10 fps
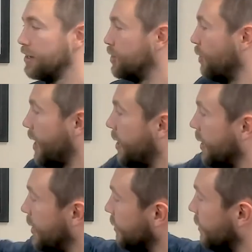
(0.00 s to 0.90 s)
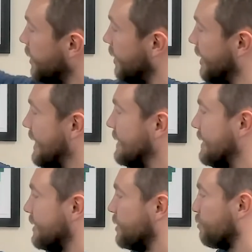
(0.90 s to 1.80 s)
showing how to integrate an
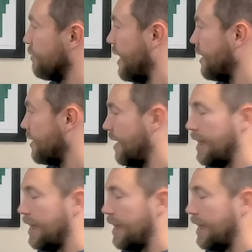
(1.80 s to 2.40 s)
ACS 380